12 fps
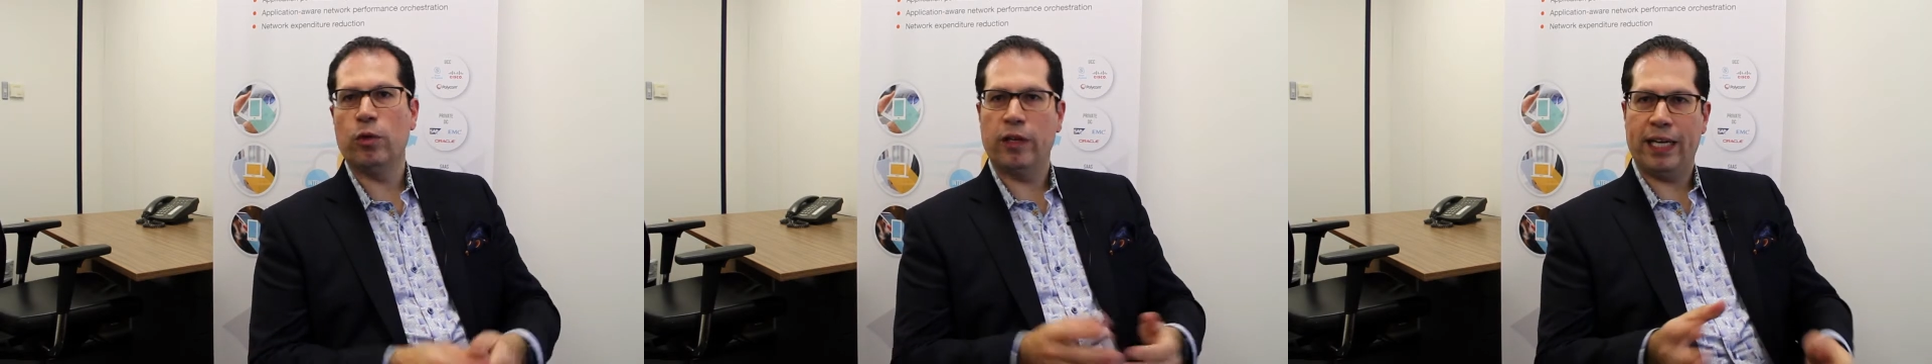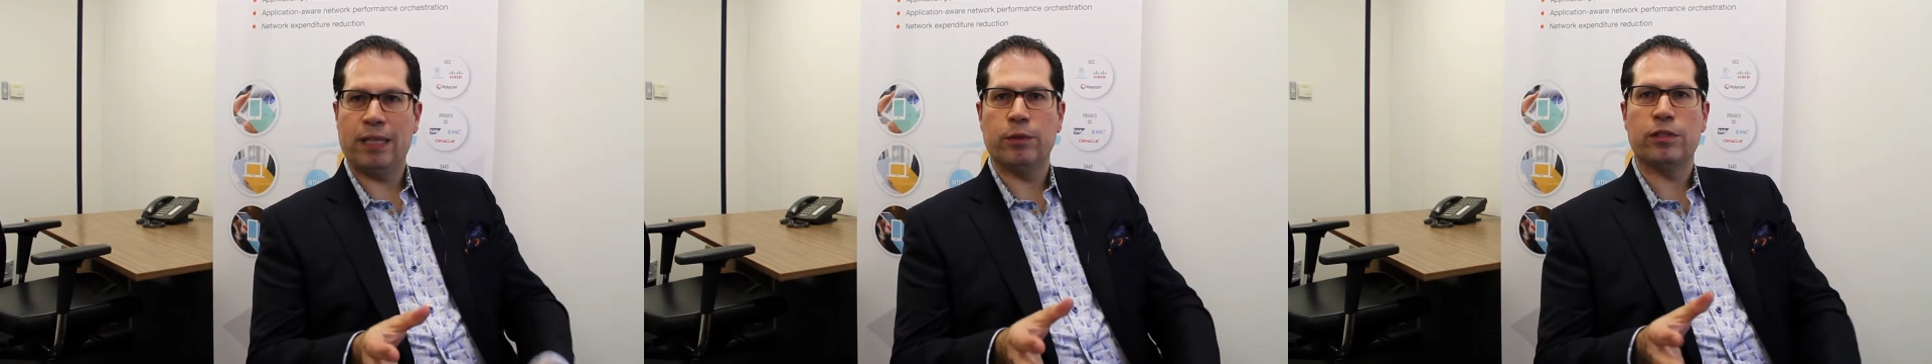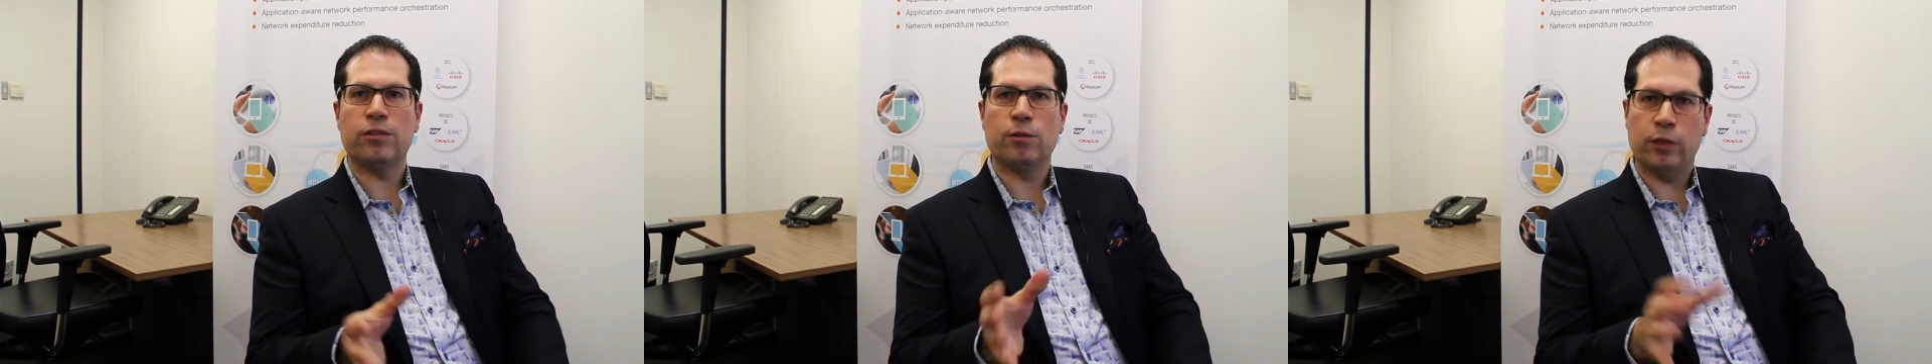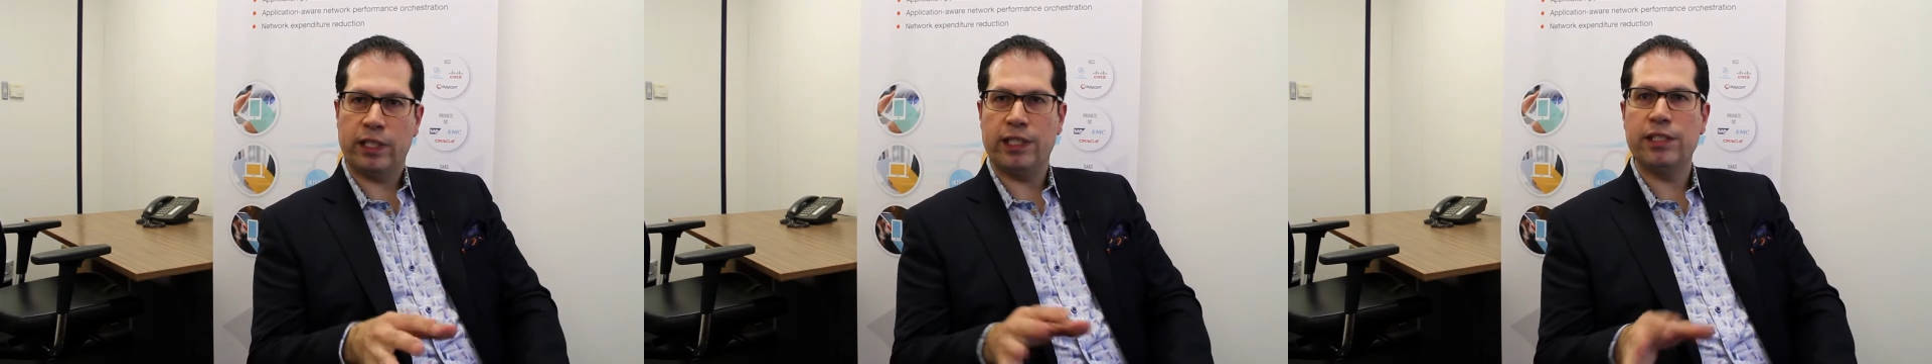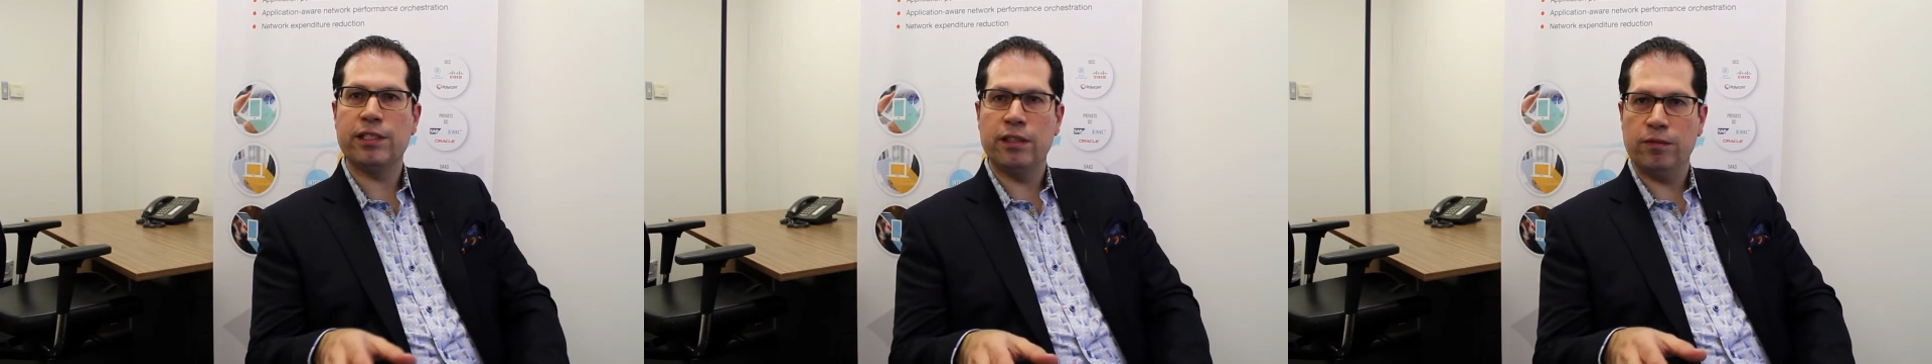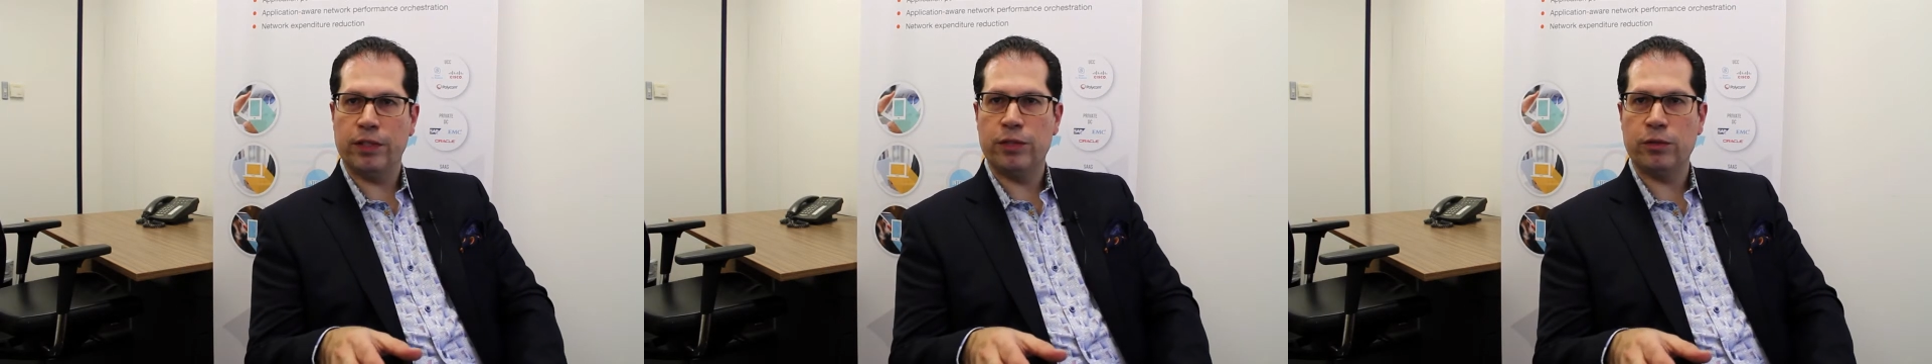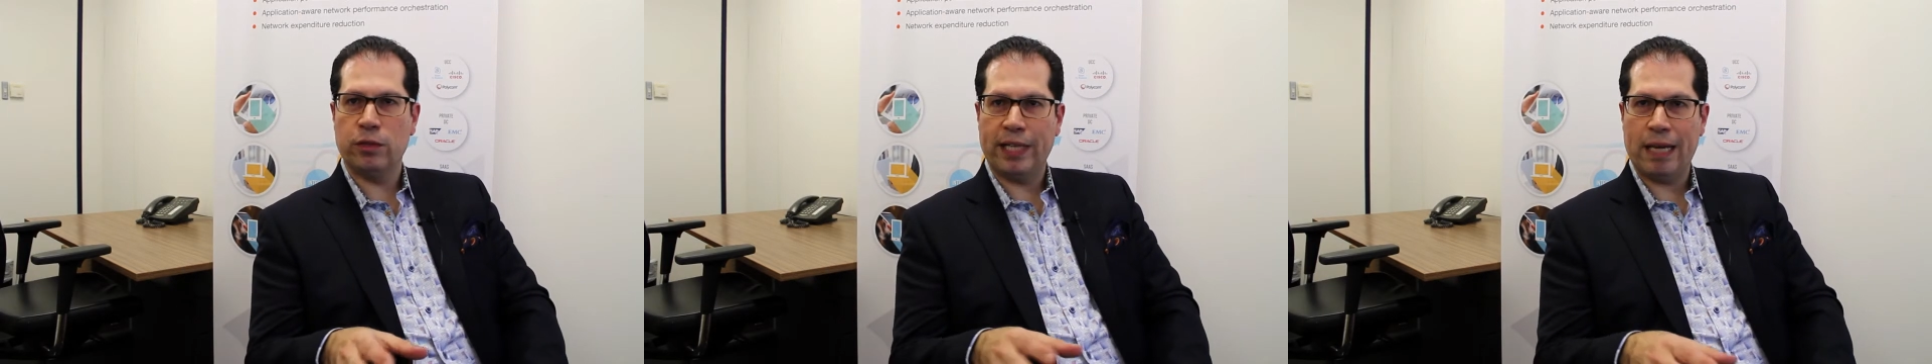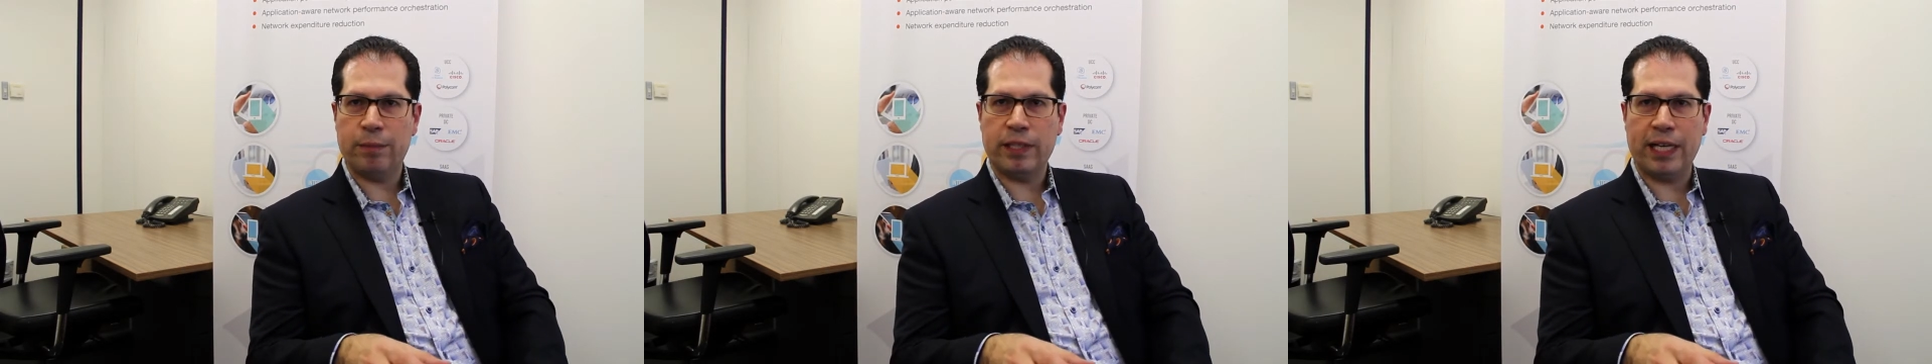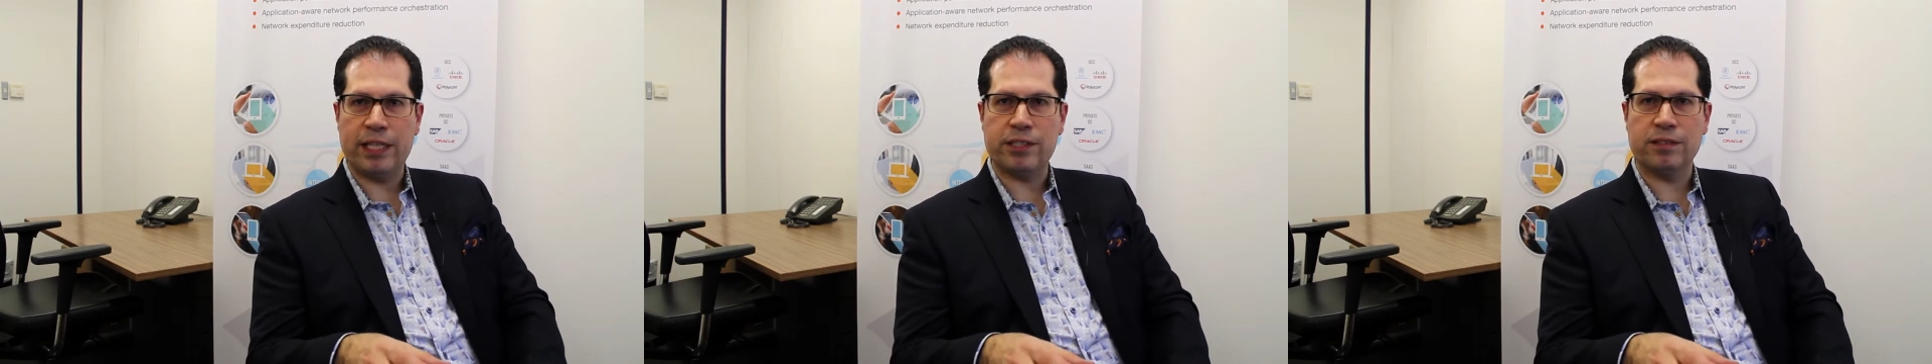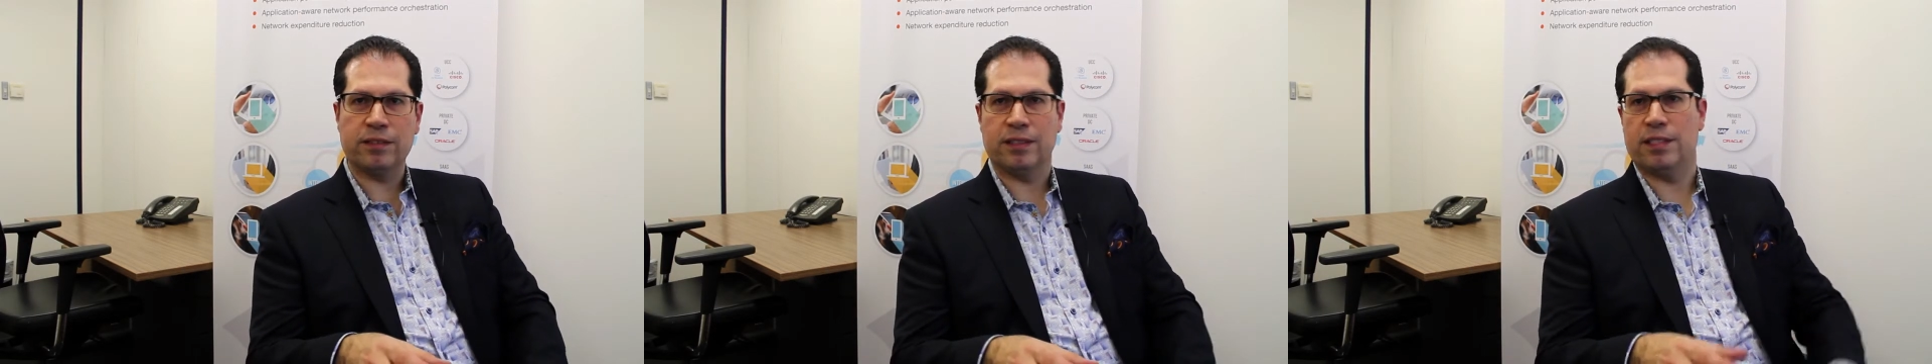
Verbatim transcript: we're able to look at each individual application,